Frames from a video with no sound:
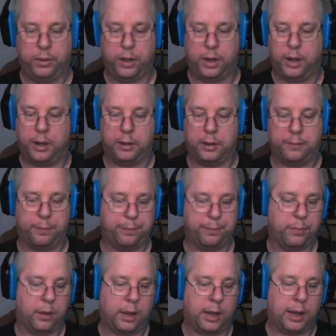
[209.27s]
I
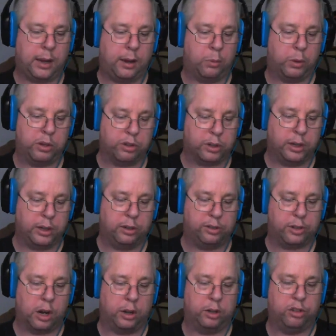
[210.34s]
originally
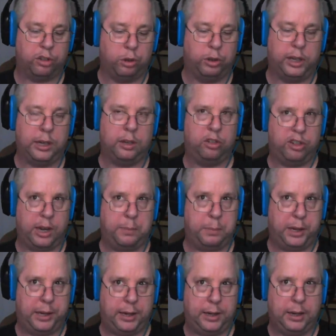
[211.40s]
started shooting in
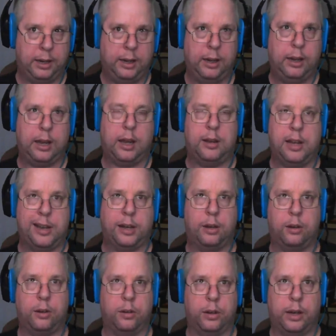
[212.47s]
JPEG, and
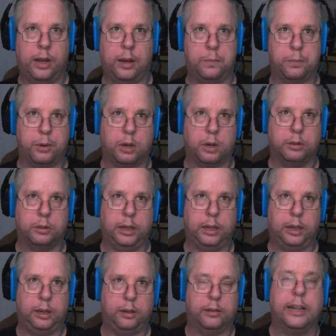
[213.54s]
now I'm
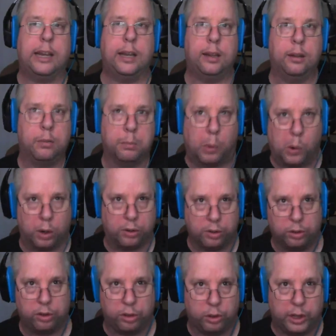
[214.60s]
probably leaning more
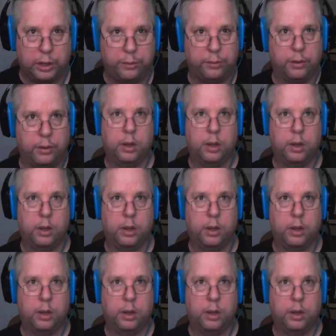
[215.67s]
to shooting